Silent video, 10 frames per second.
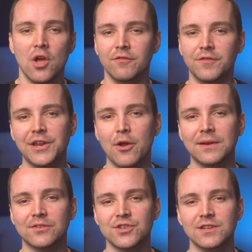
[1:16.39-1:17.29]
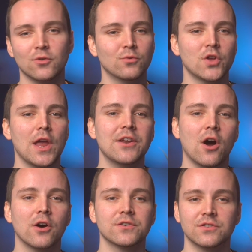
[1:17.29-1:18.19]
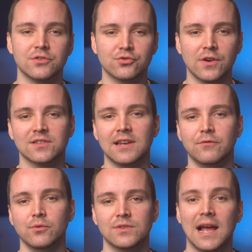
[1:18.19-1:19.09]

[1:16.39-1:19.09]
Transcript: Video messages also enhance the trust levels